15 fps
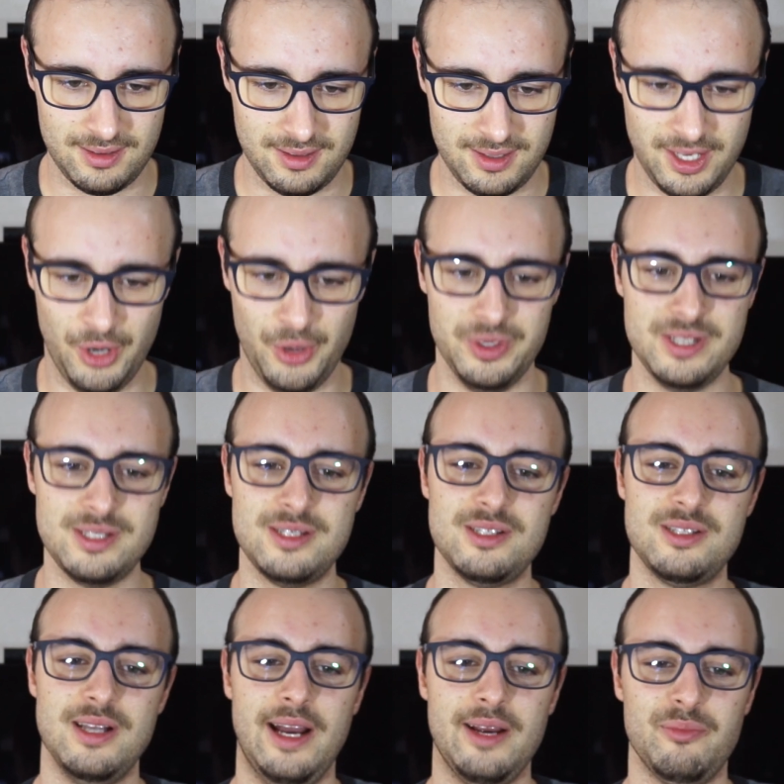Yo, this is
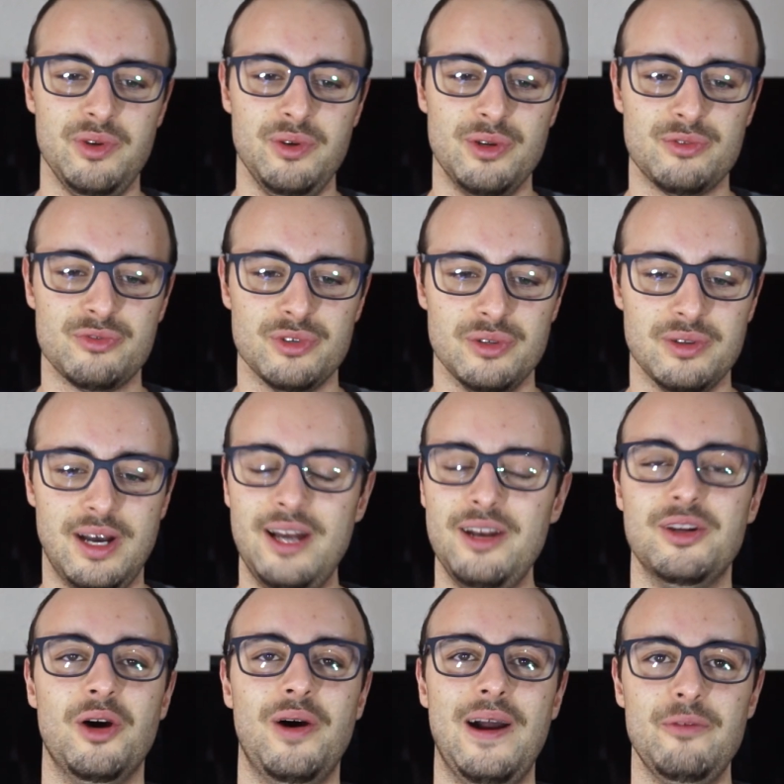like beautiful. I don't
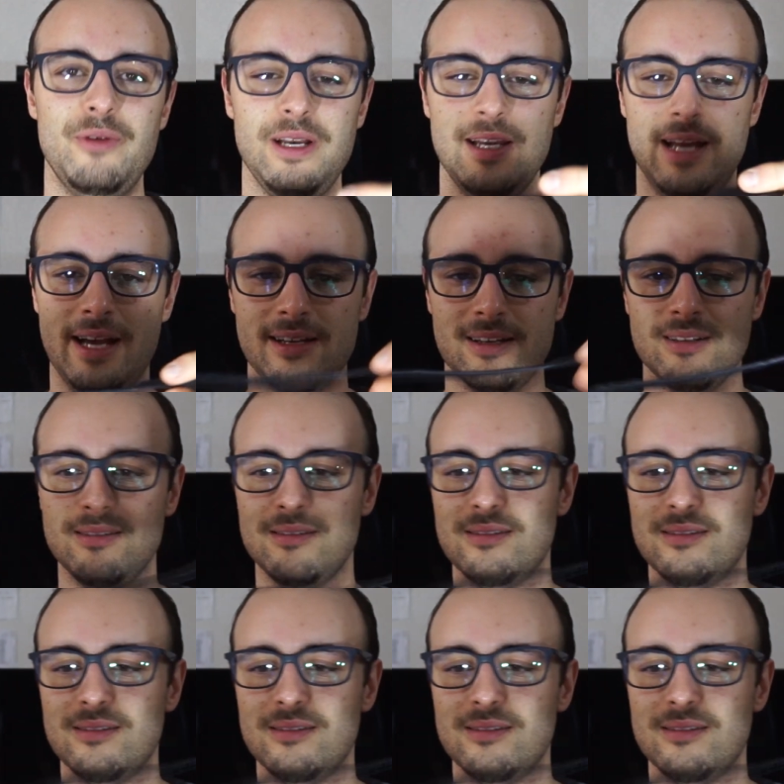know, I really like it.